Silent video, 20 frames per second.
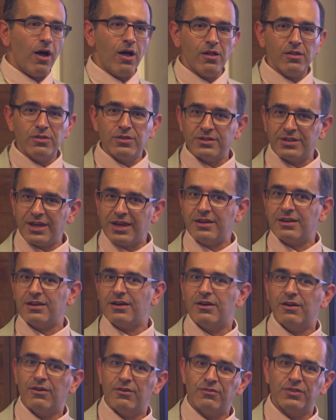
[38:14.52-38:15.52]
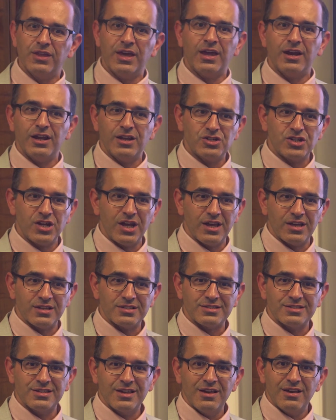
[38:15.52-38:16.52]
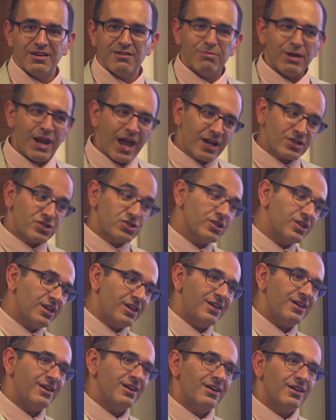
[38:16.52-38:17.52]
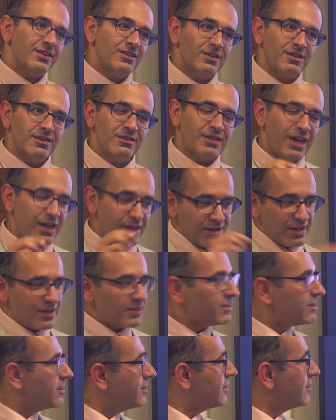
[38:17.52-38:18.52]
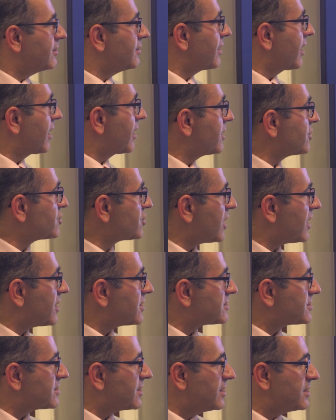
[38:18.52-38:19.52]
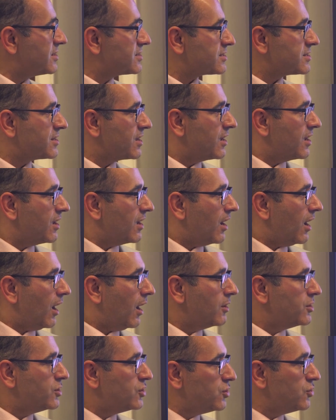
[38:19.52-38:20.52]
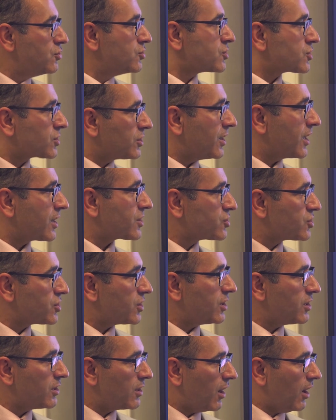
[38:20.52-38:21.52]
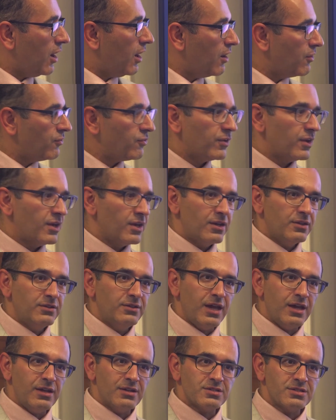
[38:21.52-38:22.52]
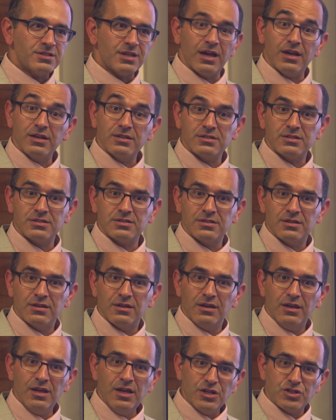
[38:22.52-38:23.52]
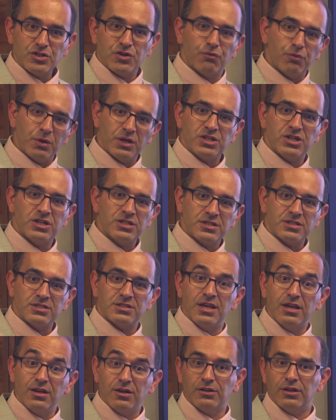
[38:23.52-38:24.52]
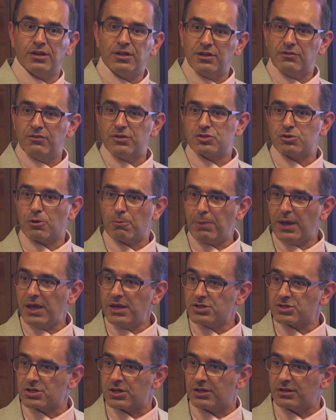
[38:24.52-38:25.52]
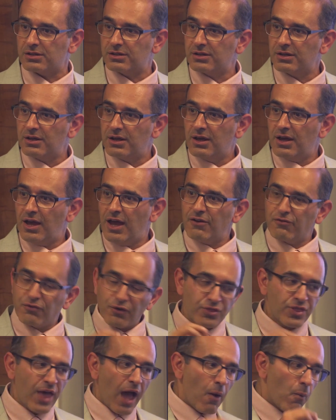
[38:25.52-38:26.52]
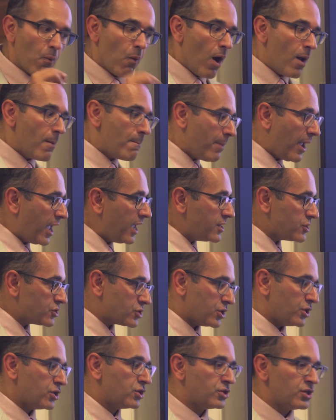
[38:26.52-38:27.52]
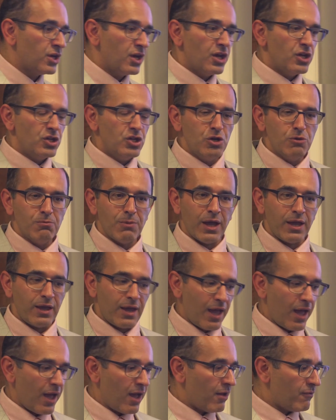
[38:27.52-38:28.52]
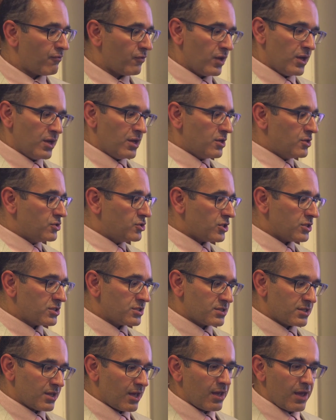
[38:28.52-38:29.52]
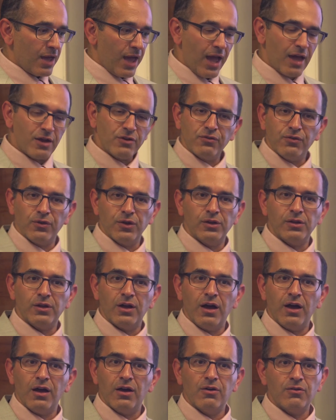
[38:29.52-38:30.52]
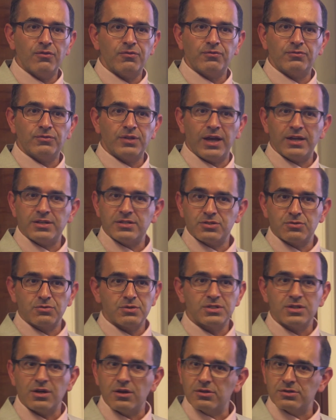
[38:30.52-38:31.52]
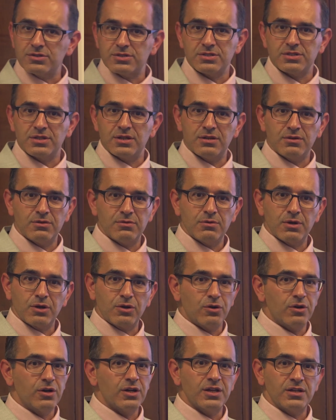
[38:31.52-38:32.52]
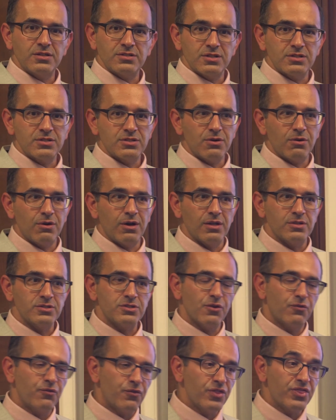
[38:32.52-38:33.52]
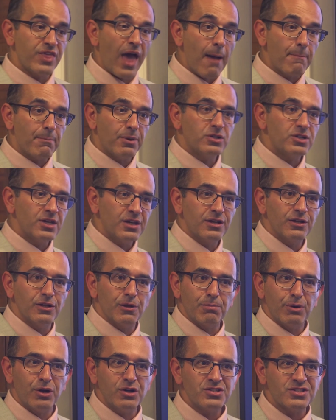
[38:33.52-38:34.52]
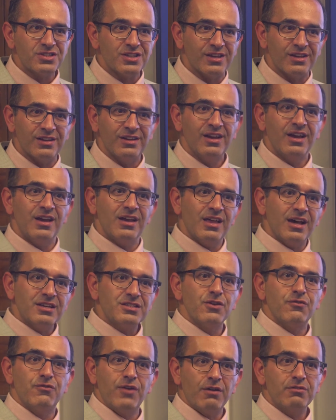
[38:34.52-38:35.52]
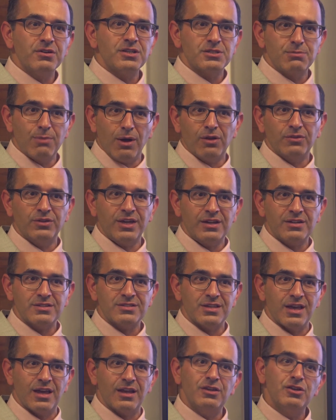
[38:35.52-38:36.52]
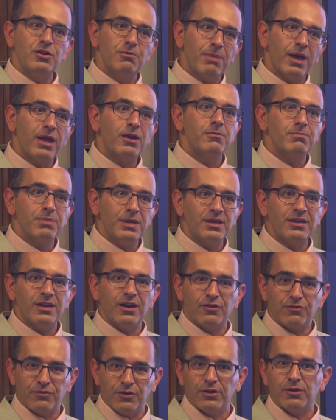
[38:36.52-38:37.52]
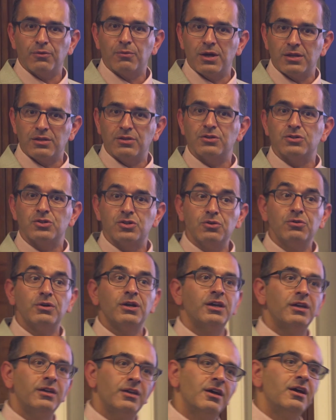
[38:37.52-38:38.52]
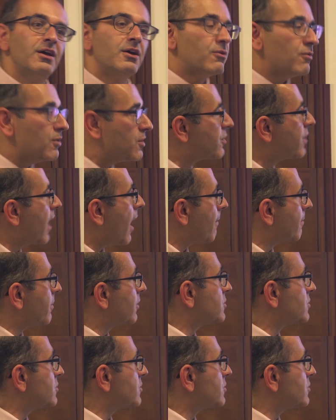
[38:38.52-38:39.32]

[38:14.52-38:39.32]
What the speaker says: all the data of the NHS. But actually, the data in the NHS is a huge collection of data sets, each of which is a single individual patient. And for that one patient, you might have just a handful of test results and recordings and so on. So for that particular person, that's a very small data set, and you better be careful what you're doing with that